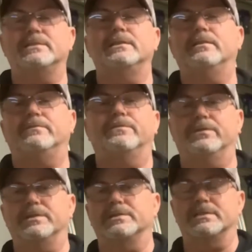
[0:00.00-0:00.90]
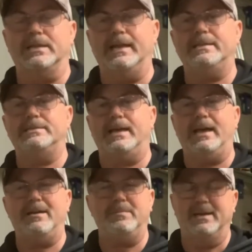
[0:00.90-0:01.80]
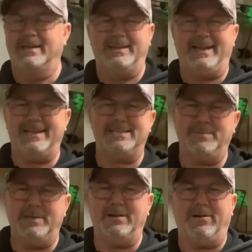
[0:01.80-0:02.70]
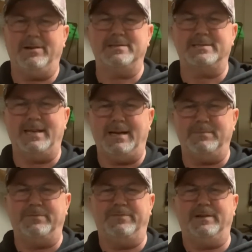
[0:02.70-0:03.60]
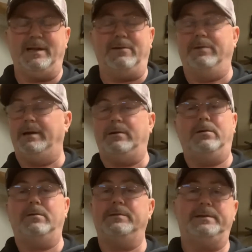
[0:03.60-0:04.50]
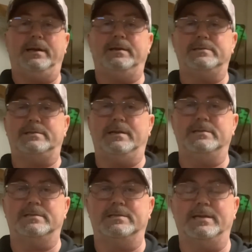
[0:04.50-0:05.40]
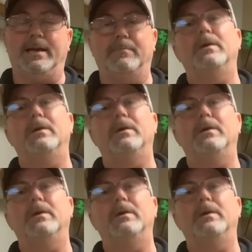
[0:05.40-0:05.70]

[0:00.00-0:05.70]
it for the SLED tab. That has to be the hardest tab to fill out, right? All the data stays the same.